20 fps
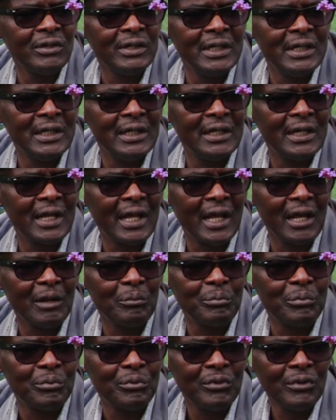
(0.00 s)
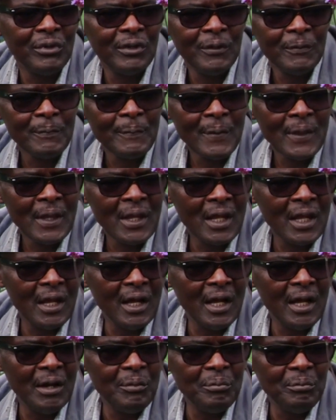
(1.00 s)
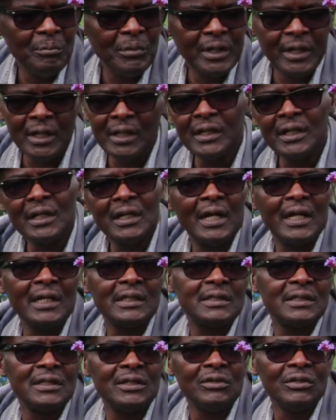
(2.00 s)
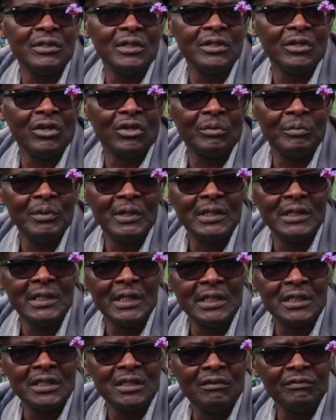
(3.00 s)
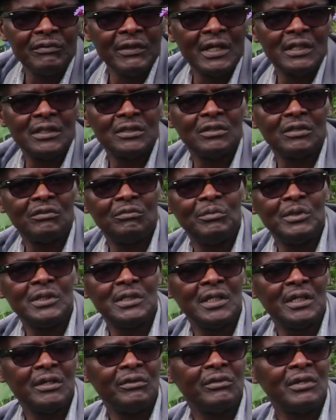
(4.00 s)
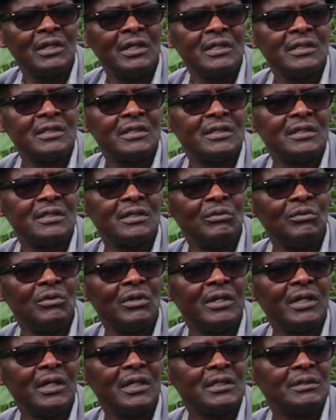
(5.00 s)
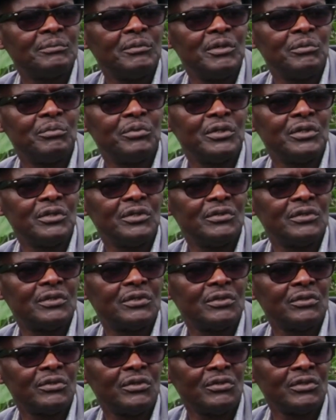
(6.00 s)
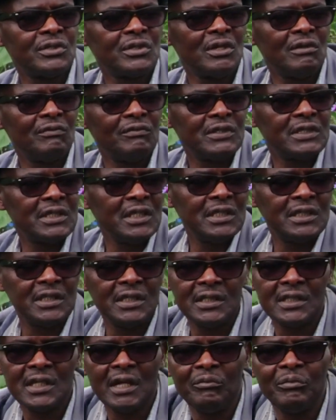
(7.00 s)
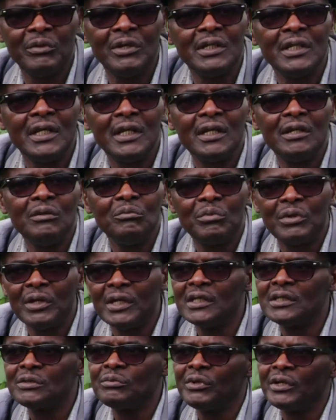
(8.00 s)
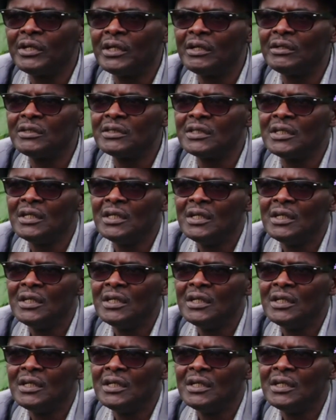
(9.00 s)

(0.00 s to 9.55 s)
needing help. but nonetheless, the only documentation of that sort of material is the one that's been produced. So those conversations have been taking place where there's,